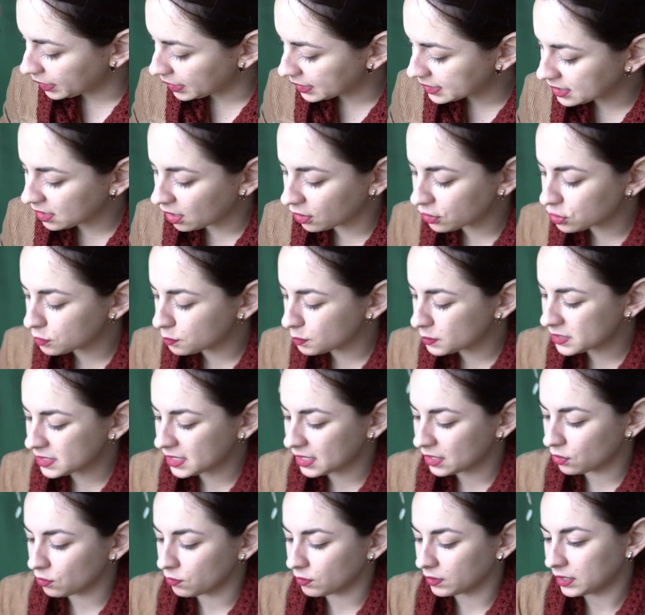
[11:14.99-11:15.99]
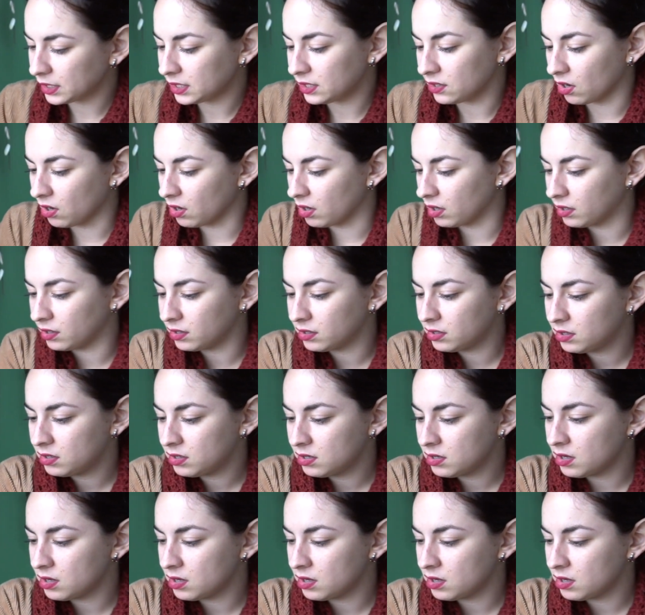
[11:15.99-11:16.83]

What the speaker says: it's 100% acrylic yarn.